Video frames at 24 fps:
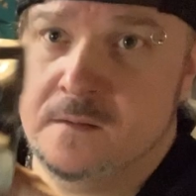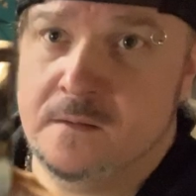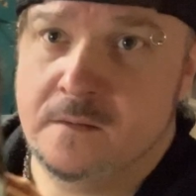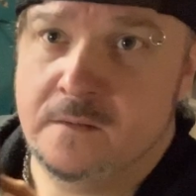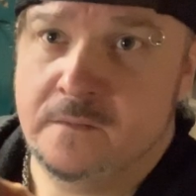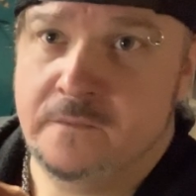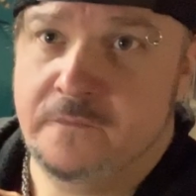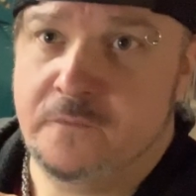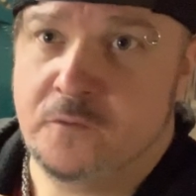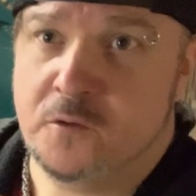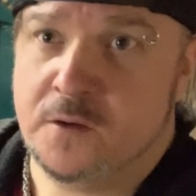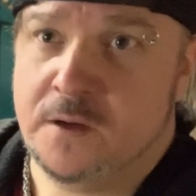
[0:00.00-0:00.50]

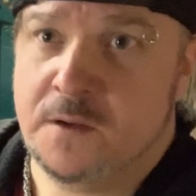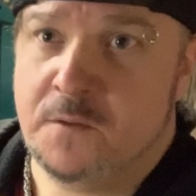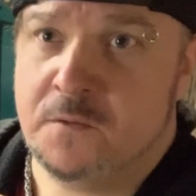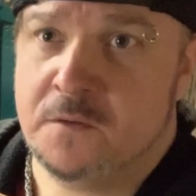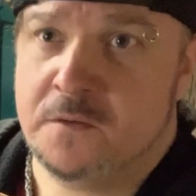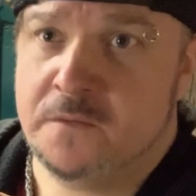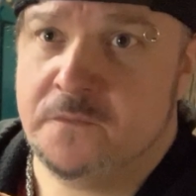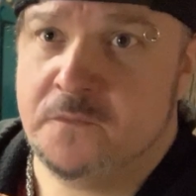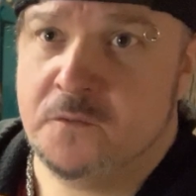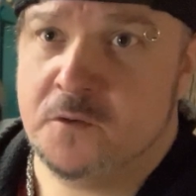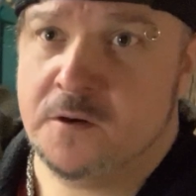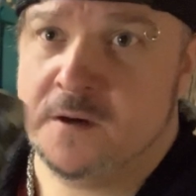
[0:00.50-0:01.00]

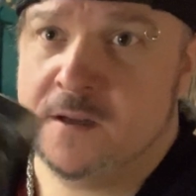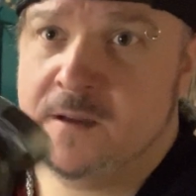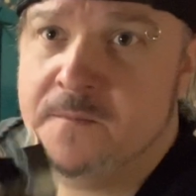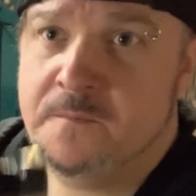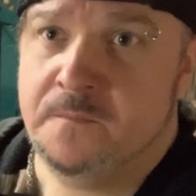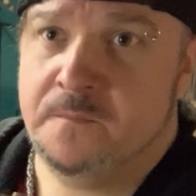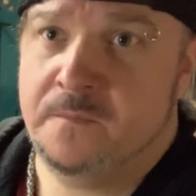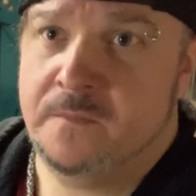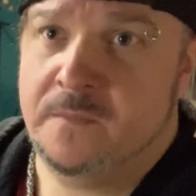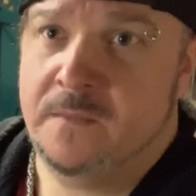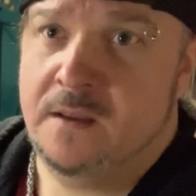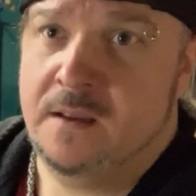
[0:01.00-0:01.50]
$41.40. I'm
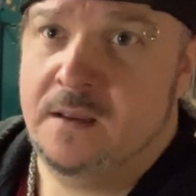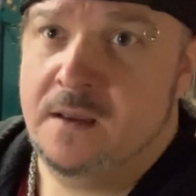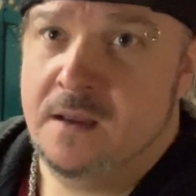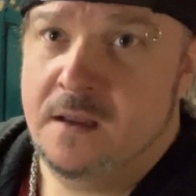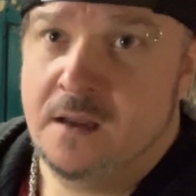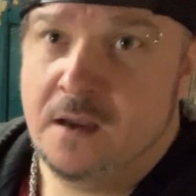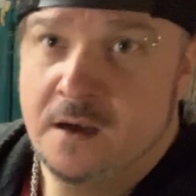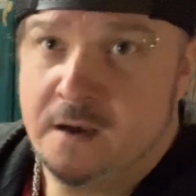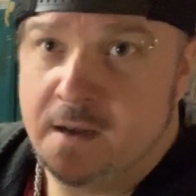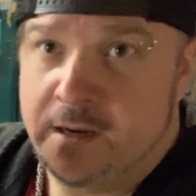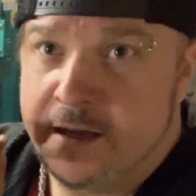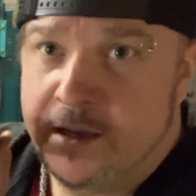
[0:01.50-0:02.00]

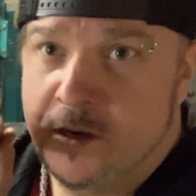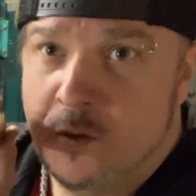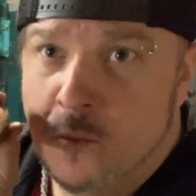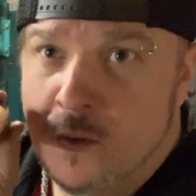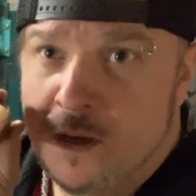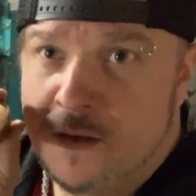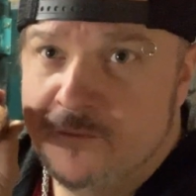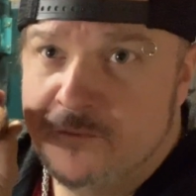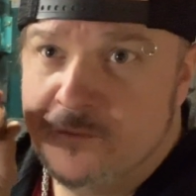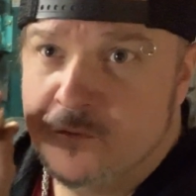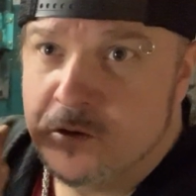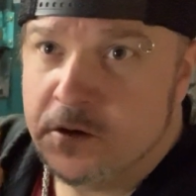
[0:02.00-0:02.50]
gonna get a
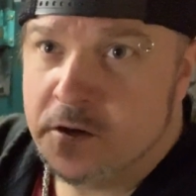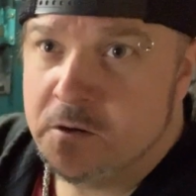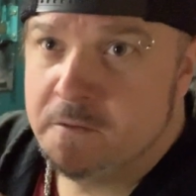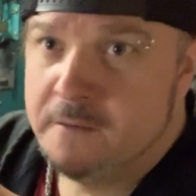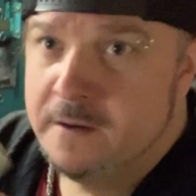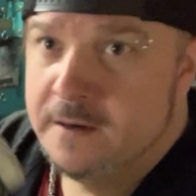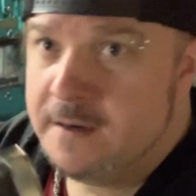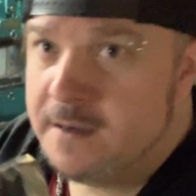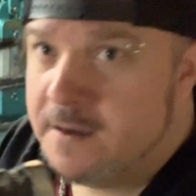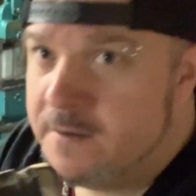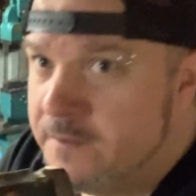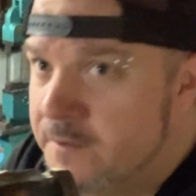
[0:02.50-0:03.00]
weight for it right
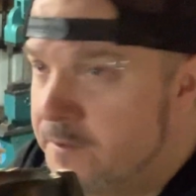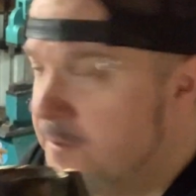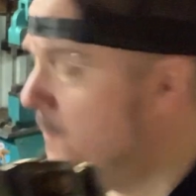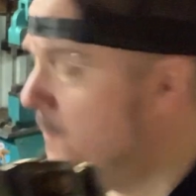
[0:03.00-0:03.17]
now too.